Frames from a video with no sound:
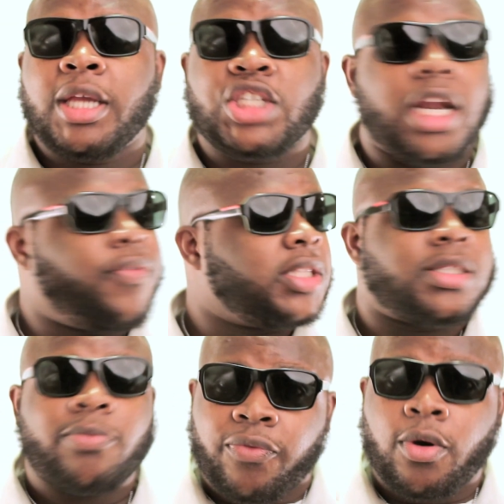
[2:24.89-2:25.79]
make Jennifer
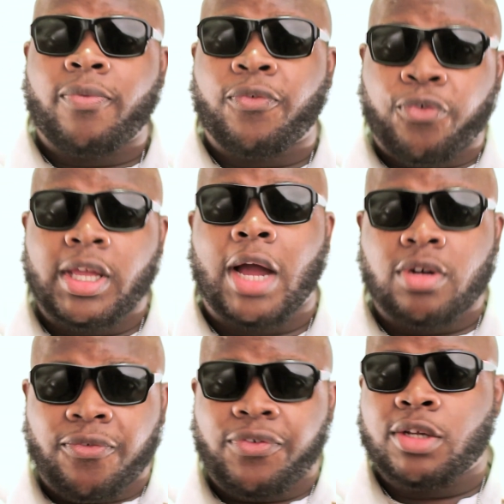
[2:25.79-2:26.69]
Hudson perform for free out
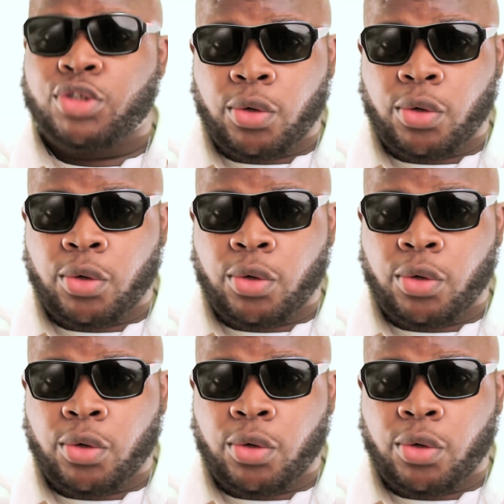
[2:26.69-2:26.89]
in the field